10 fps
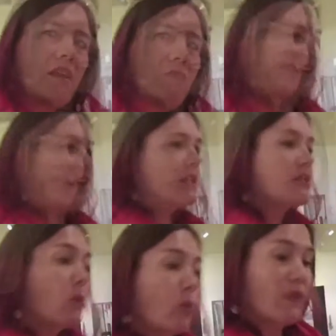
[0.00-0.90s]
And
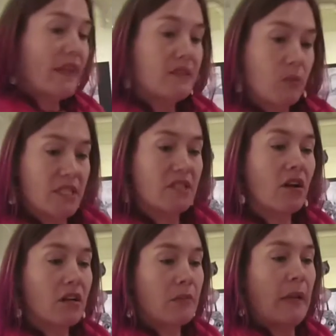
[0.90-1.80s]
so that's, we
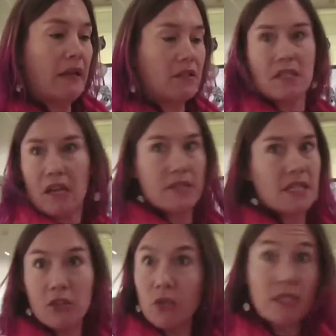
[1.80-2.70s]
started by just, I was
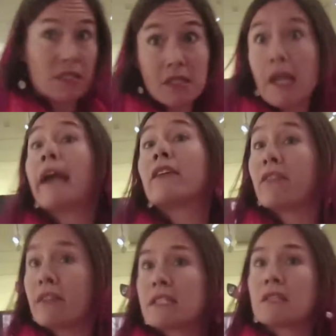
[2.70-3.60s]
saying, look, this is the kind
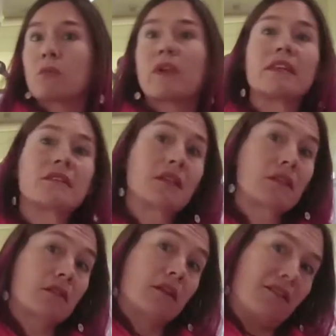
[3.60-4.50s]
of, this is what these
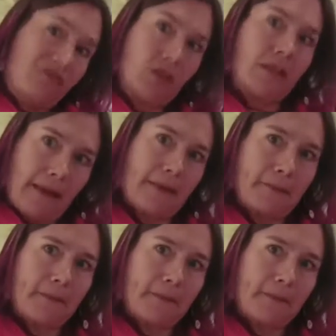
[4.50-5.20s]
things kind of look like.